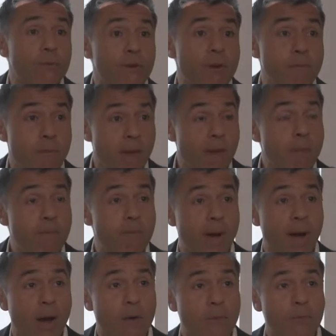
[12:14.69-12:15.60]
remain
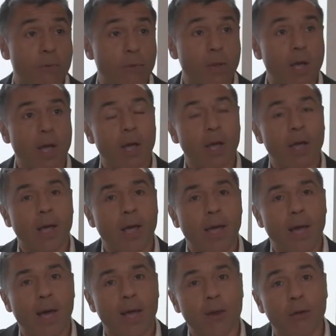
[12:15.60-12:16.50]
powerful,
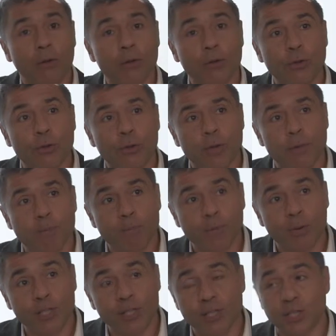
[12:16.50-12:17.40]
and although the
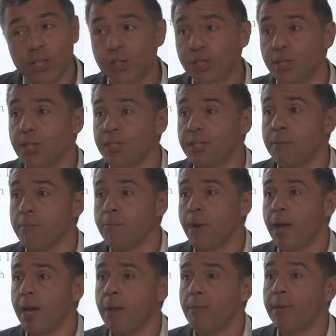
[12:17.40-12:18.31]
politicians in
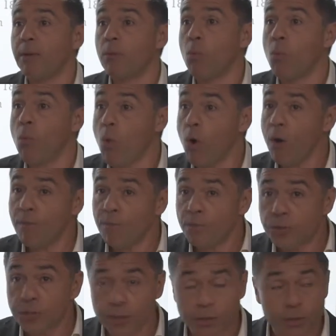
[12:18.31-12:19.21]
parliament
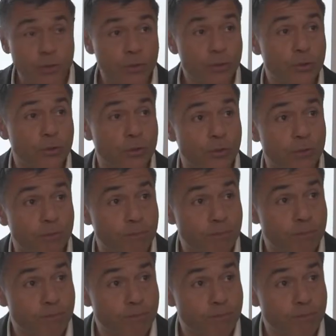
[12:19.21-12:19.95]
wanted to